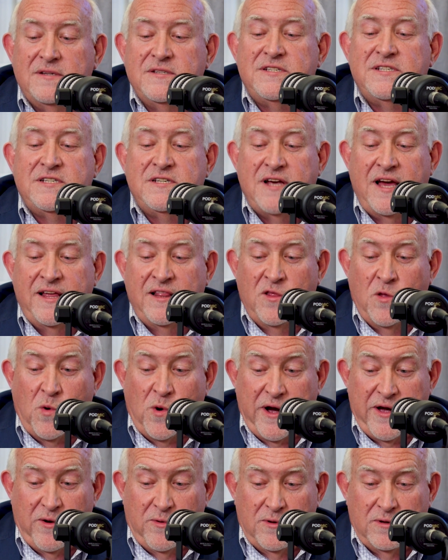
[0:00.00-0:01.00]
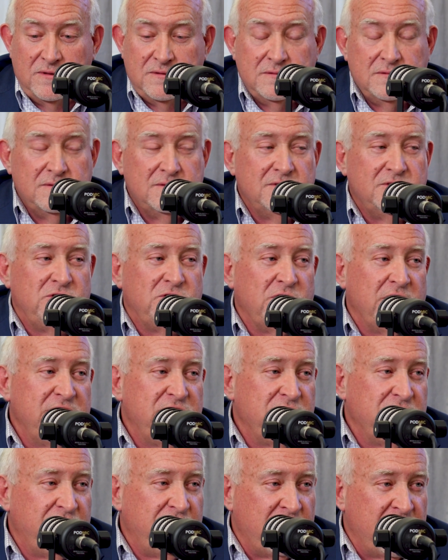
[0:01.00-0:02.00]
Stay loyal.
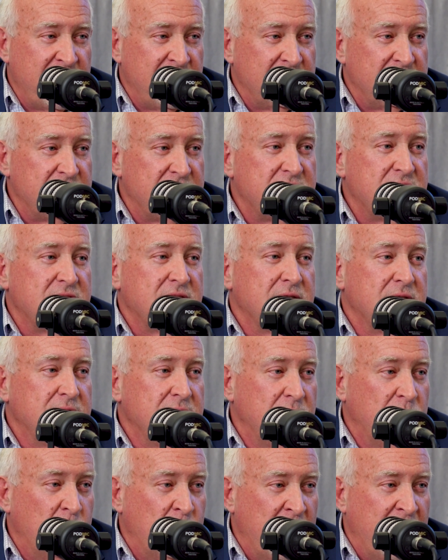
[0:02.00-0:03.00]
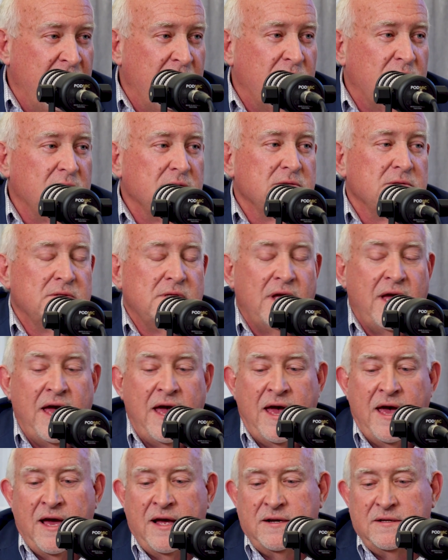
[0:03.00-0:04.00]
Treat your friends well,
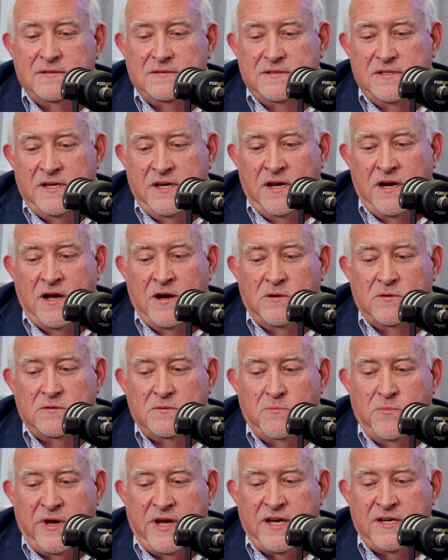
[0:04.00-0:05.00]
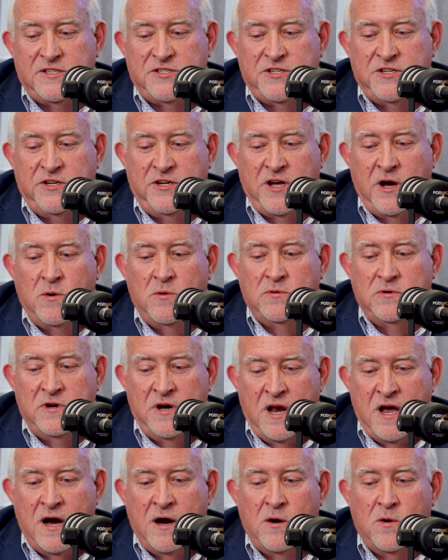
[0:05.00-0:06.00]
and because you don't
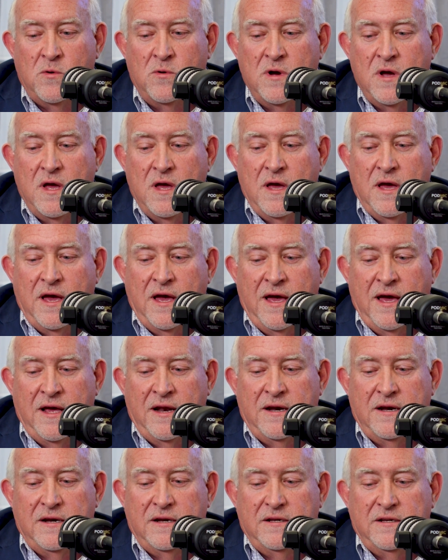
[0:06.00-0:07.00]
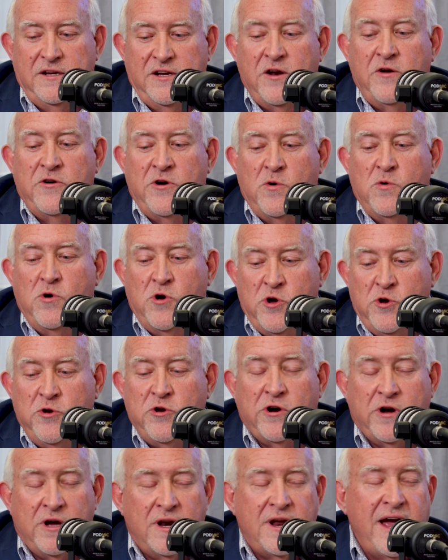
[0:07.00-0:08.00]
know, and you don't know who
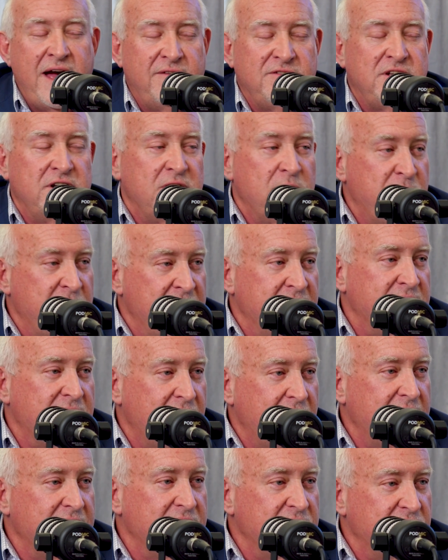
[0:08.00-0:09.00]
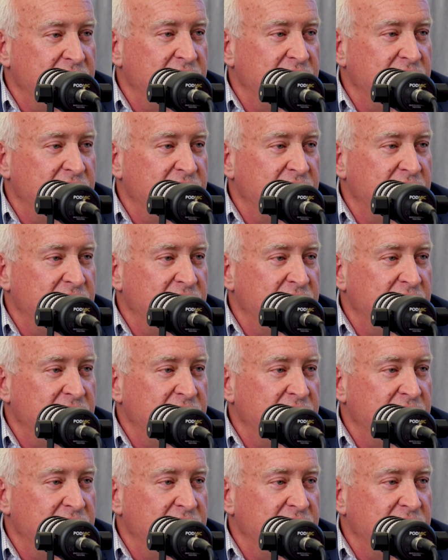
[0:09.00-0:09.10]
you're going to have to depend on in the